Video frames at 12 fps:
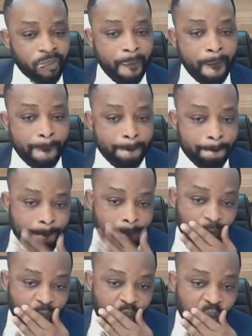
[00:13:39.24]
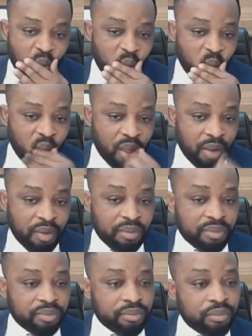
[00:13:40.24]

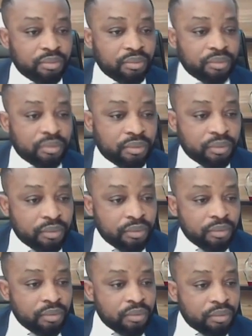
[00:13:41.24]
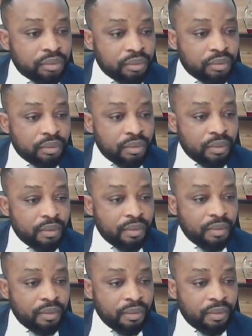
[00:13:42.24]

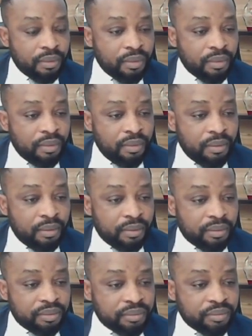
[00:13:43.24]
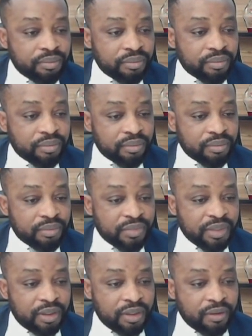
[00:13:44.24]

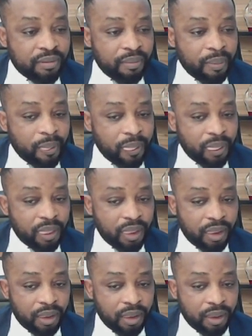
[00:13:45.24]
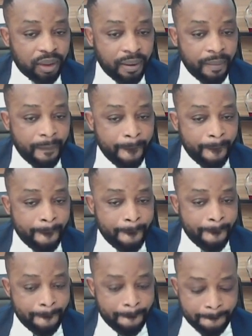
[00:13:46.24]
(not speaking)